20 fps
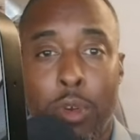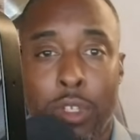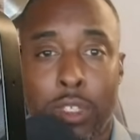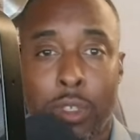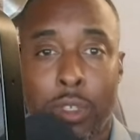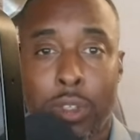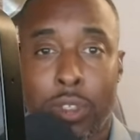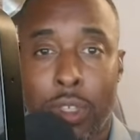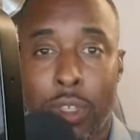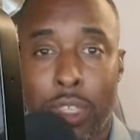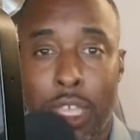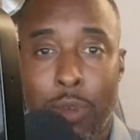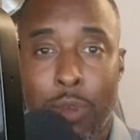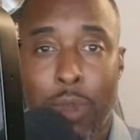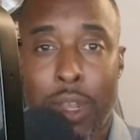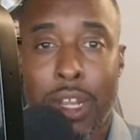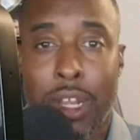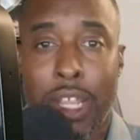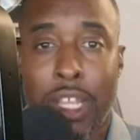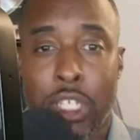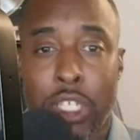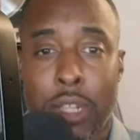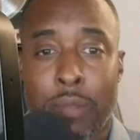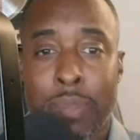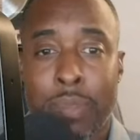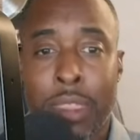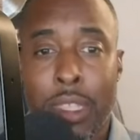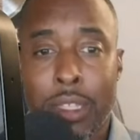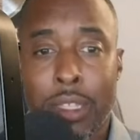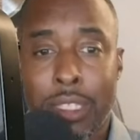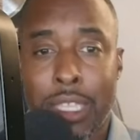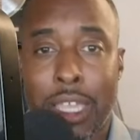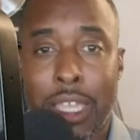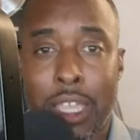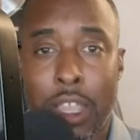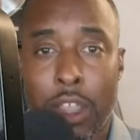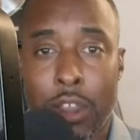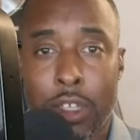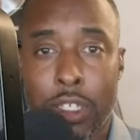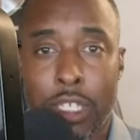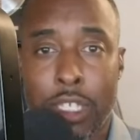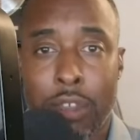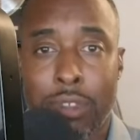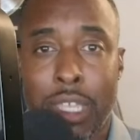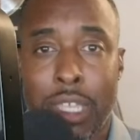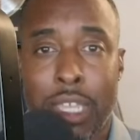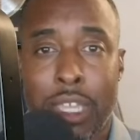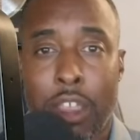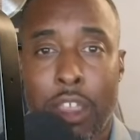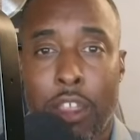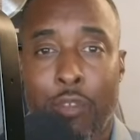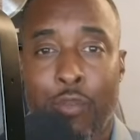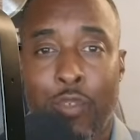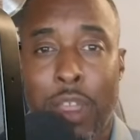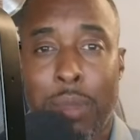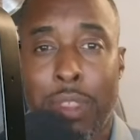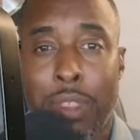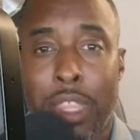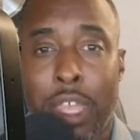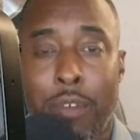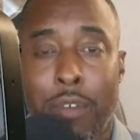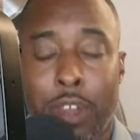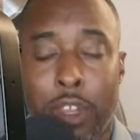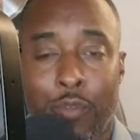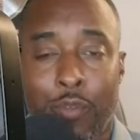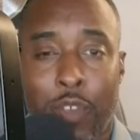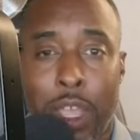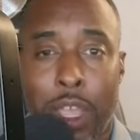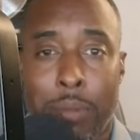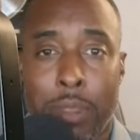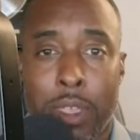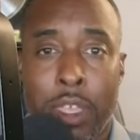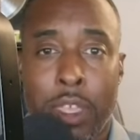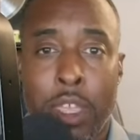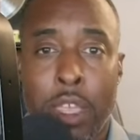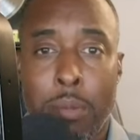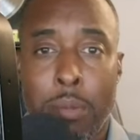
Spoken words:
So until then, Raider Nation, take care of yourself, take care of your family, love on your family.